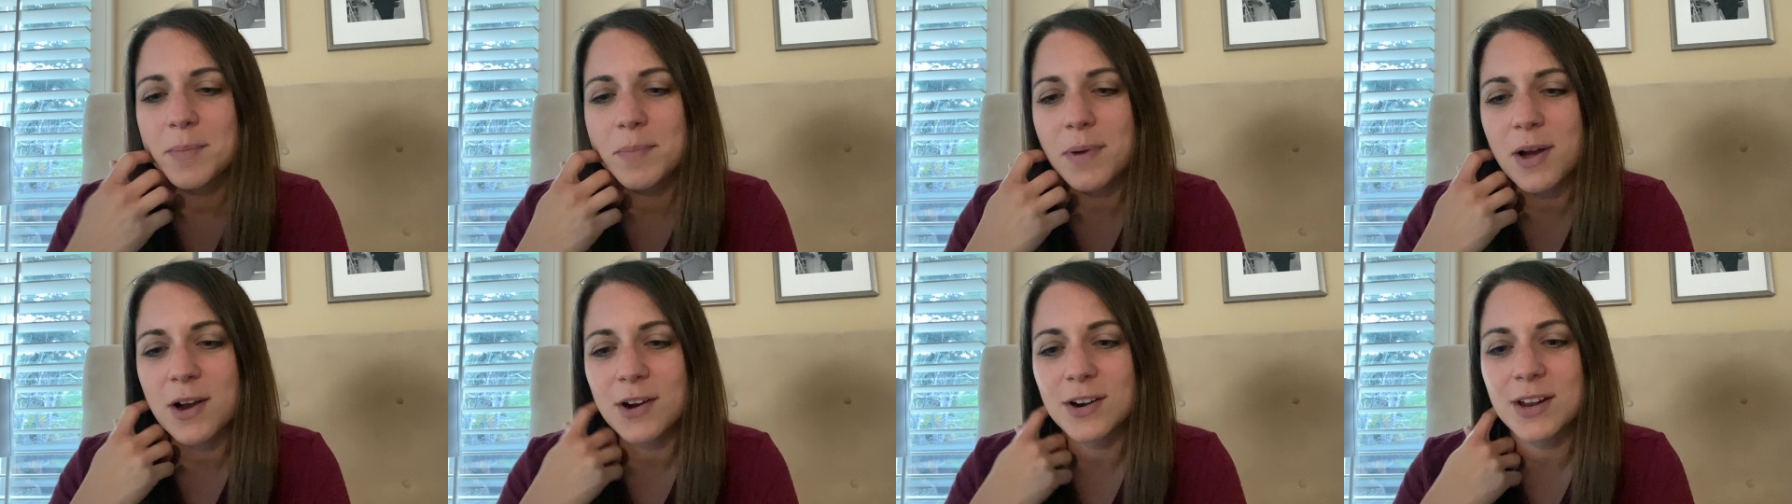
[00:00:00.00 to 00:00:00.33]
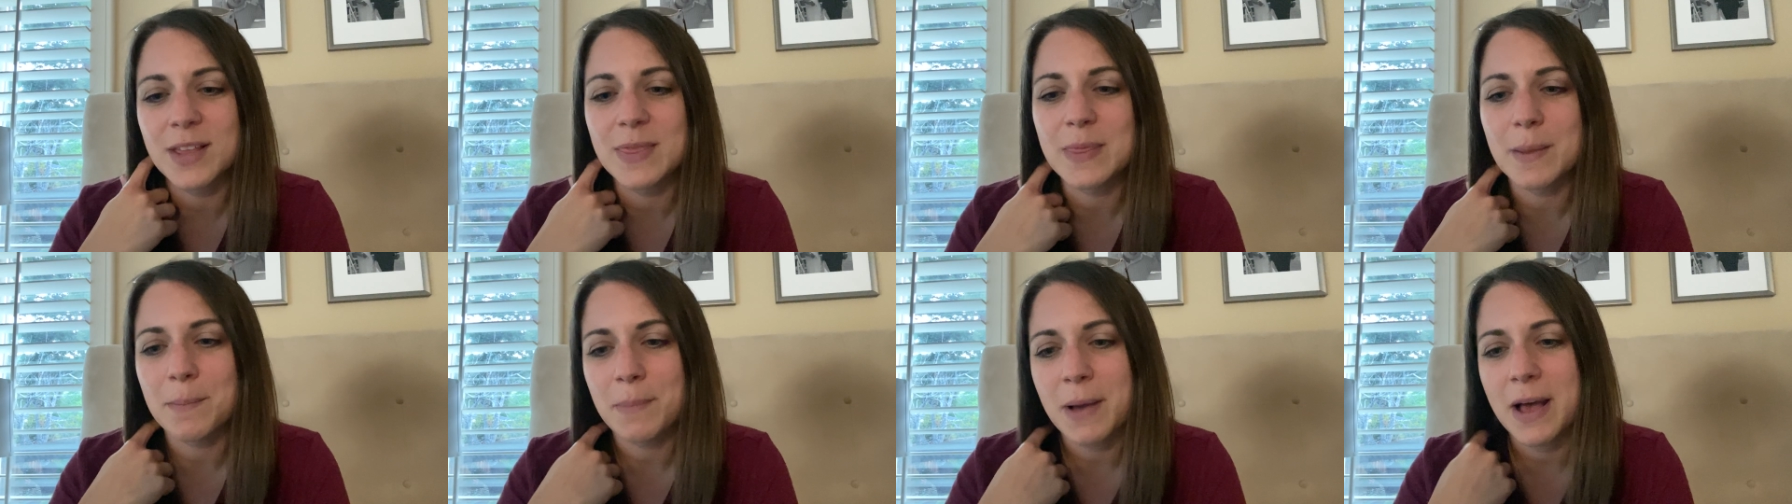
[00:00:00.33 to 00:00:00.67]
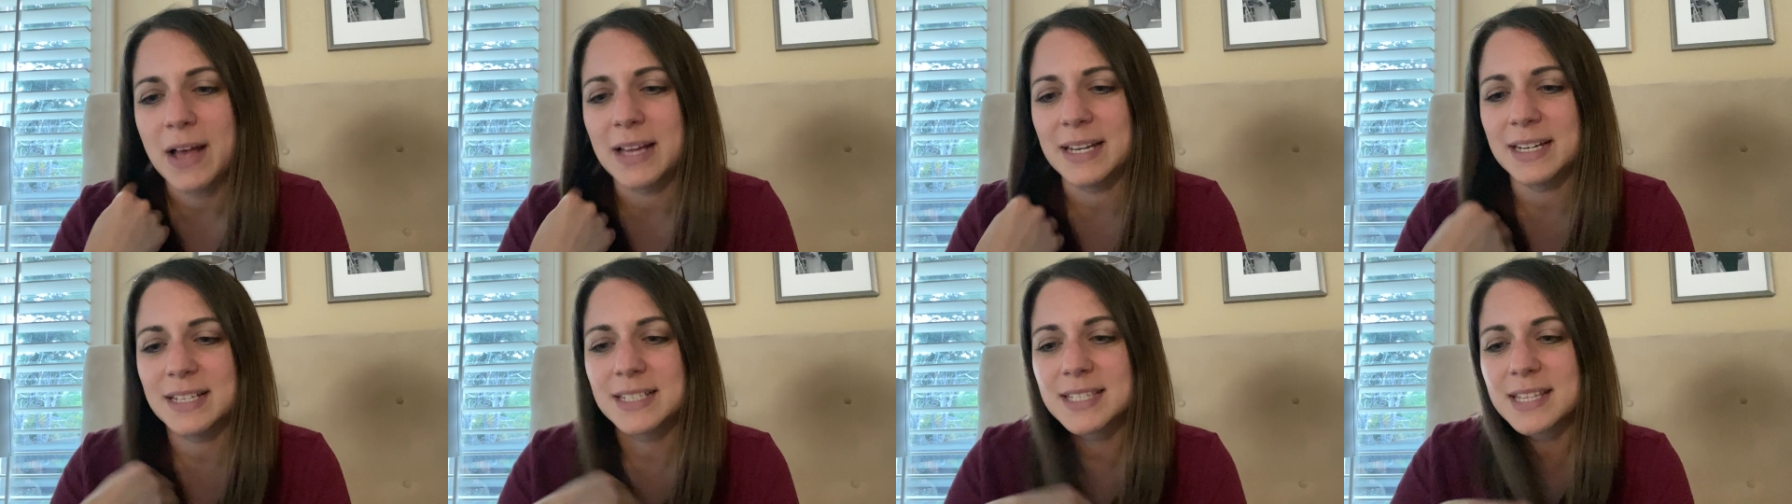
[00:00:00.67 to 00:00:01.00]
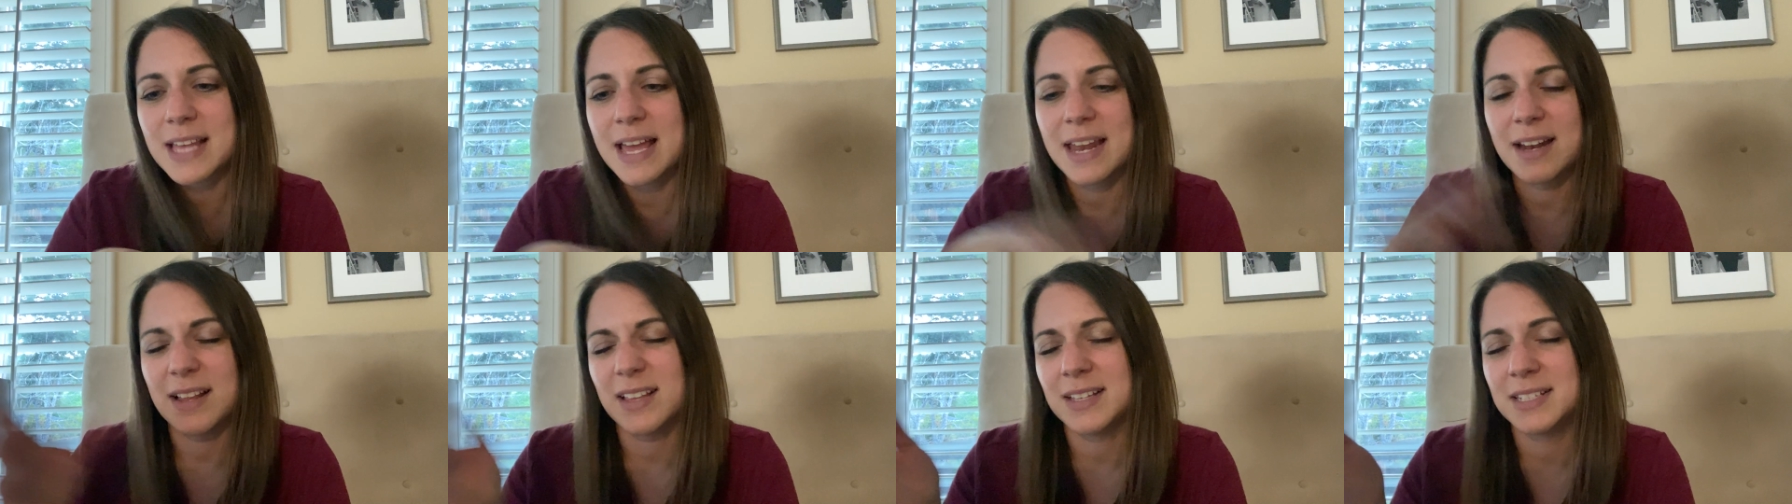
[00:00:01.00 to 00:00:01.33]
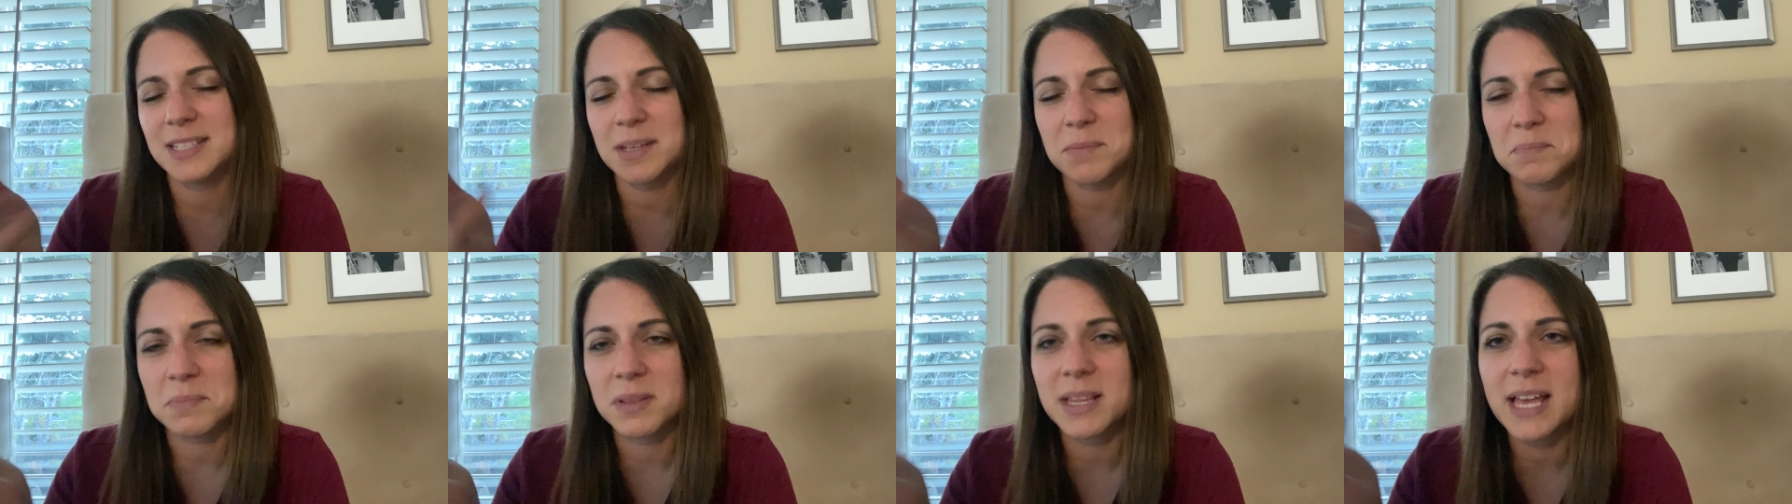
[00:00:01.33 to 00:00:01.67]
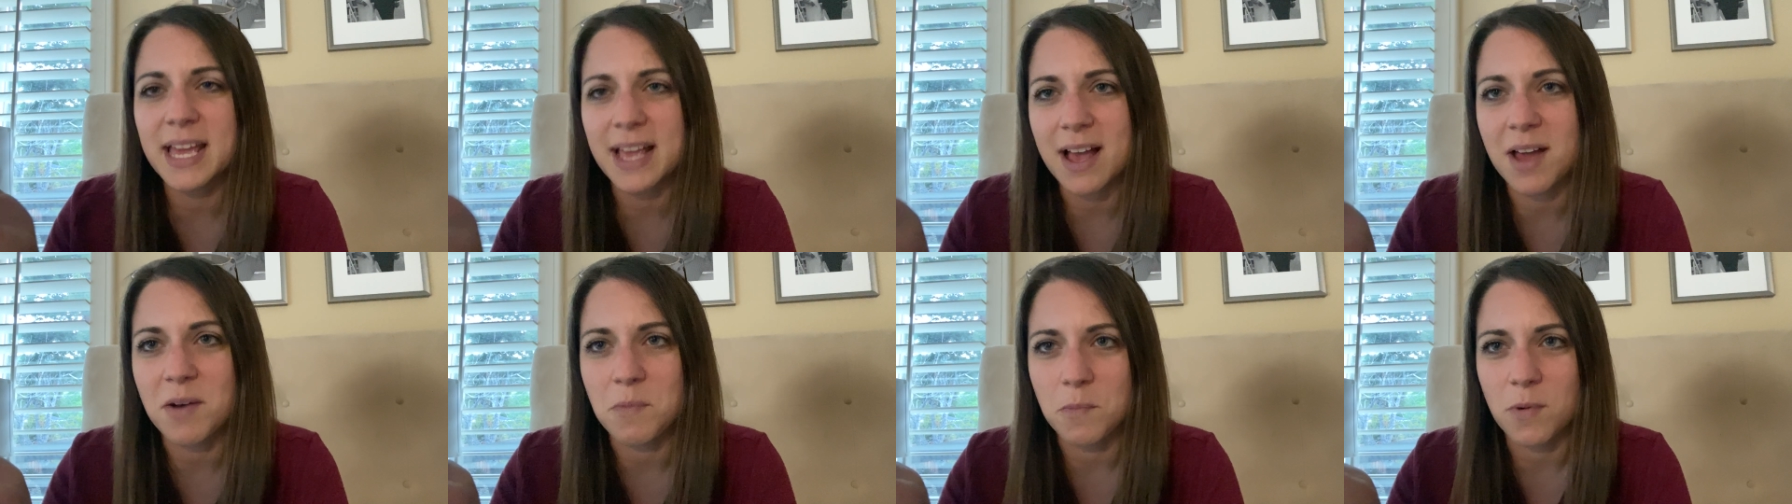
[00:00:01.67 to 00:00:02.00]
Pardon the pun. It's a
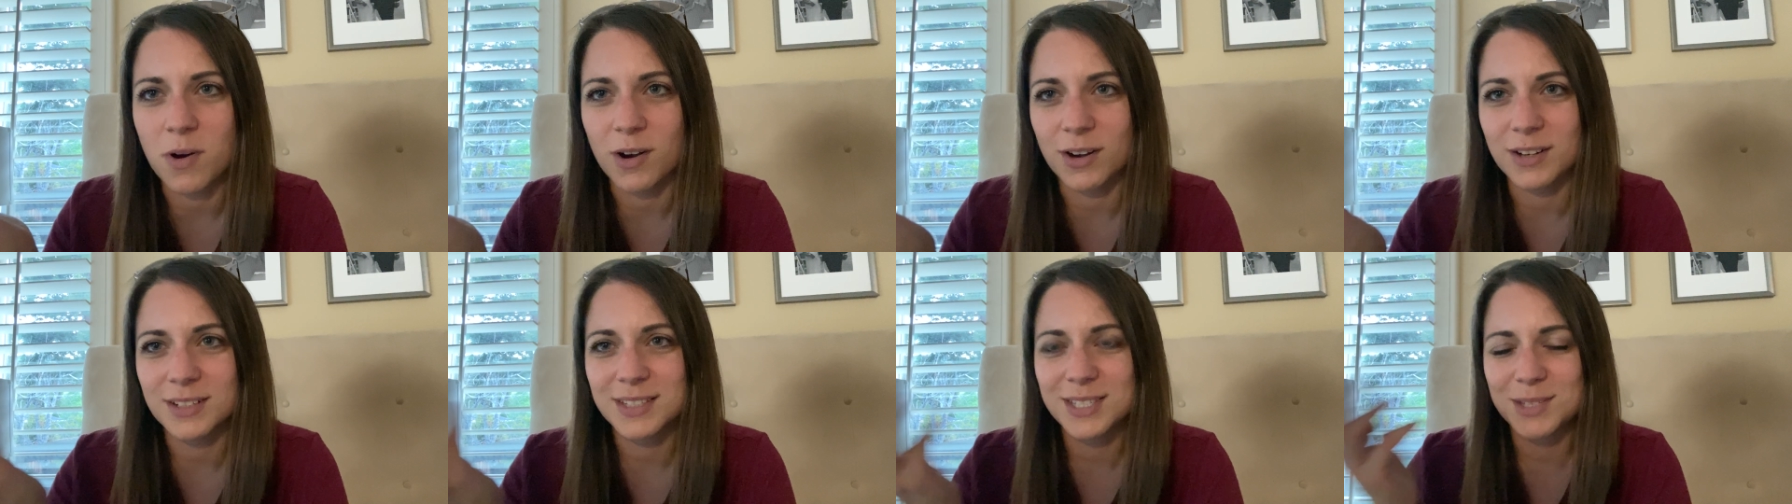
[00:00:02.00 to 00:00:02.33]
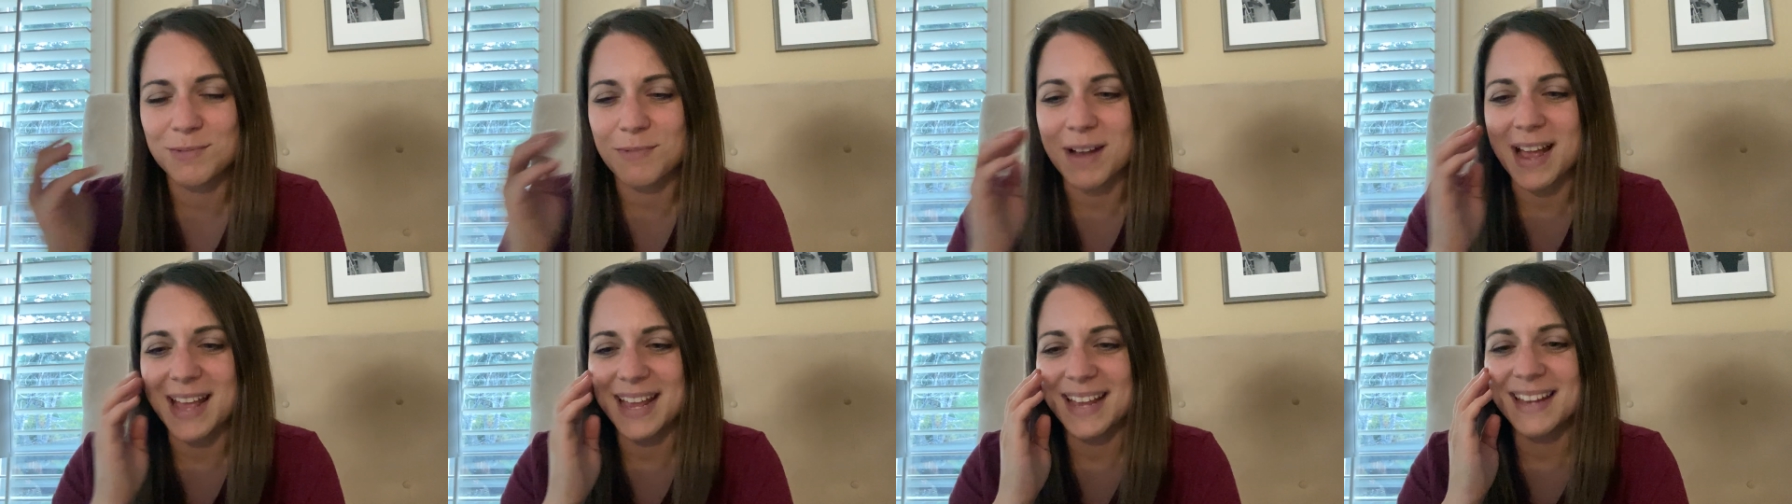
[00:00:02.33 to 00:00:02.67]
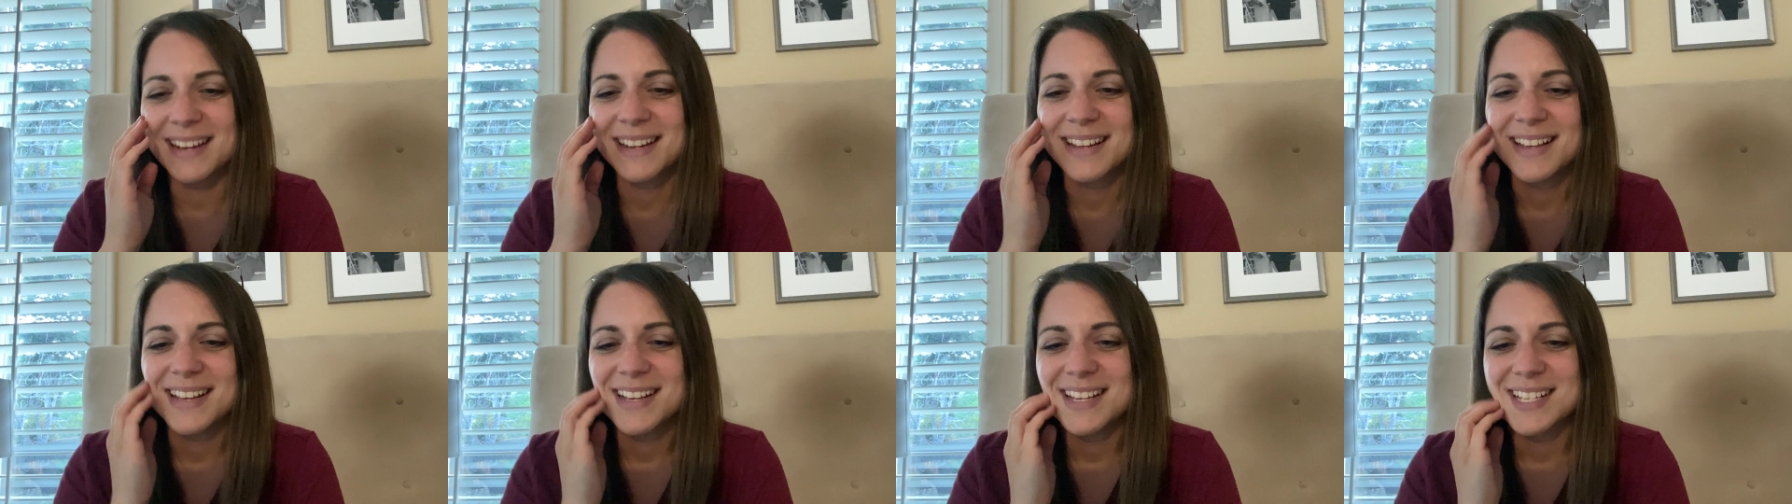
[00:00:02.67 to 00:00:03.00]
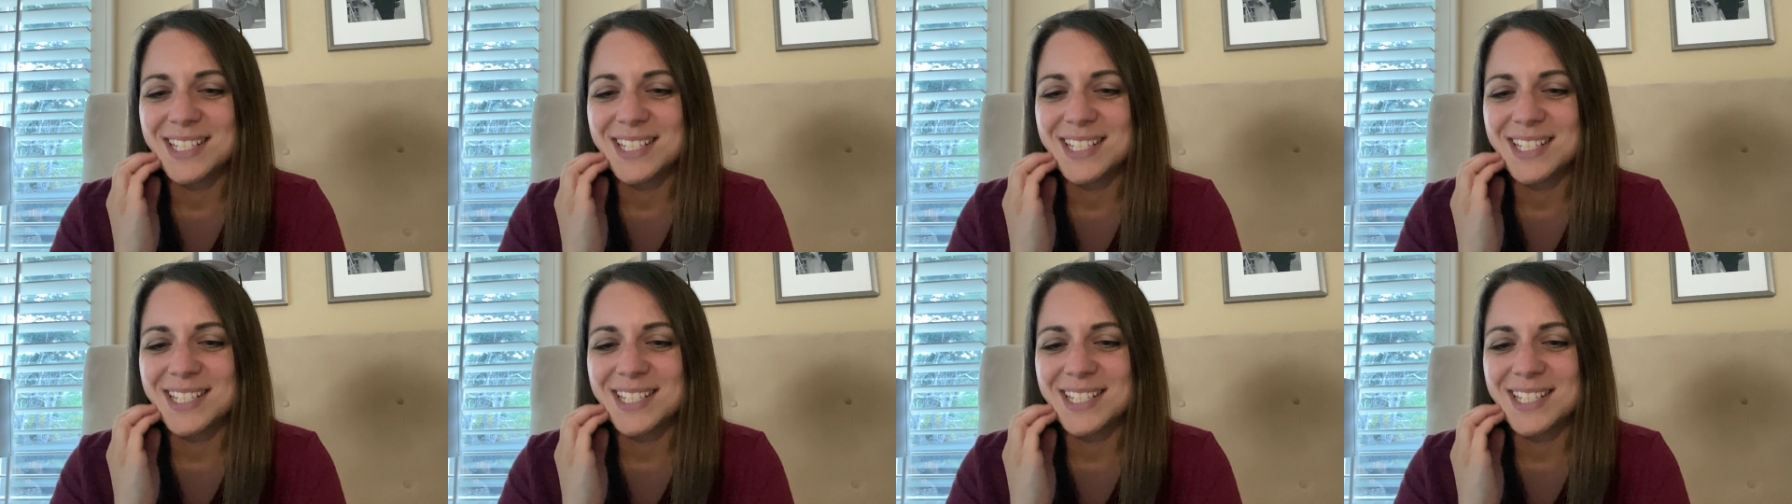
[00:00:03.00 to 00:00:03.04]
play on words, right?